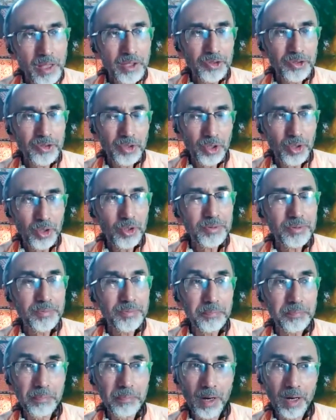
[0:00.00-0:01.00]
So,
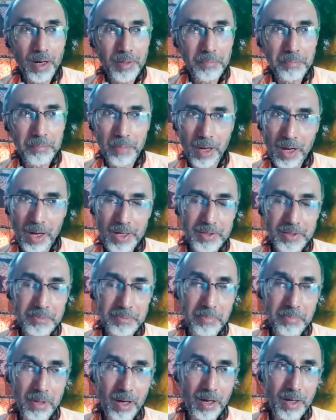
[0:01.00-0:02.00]
by
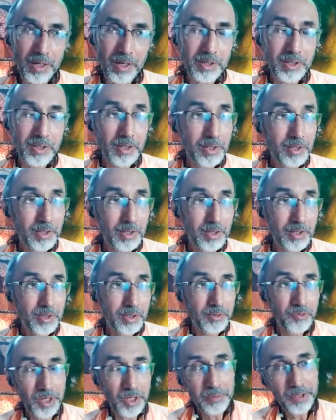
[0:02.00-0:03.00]
and by,
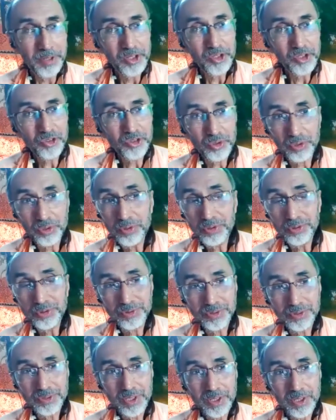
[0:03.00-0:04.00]
very, very soon,